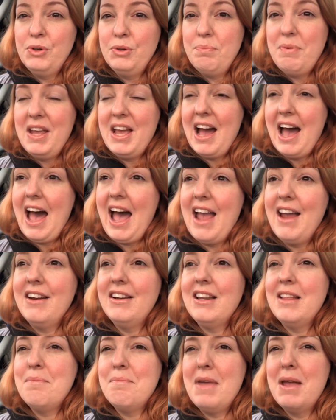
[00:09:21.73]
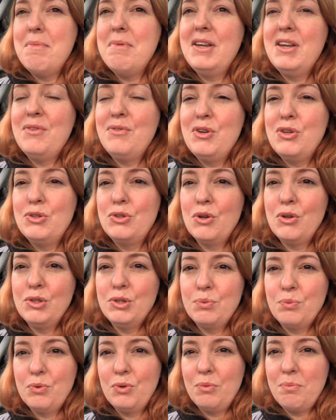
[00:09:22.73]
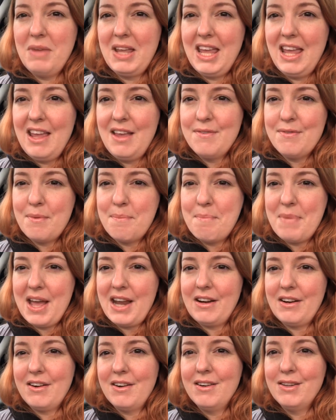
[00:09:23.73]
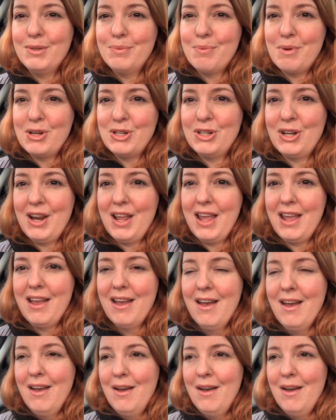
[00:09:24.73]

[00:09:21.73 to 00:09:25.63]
would be higher, then maybe the results would be even better, especially